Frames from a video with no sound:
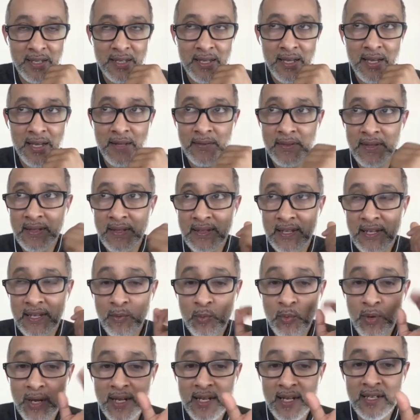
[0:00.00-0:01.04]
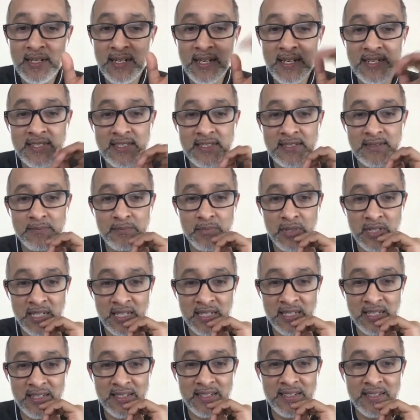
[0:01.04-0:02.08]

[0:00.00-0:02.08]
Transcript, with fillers: And then they recognize somebody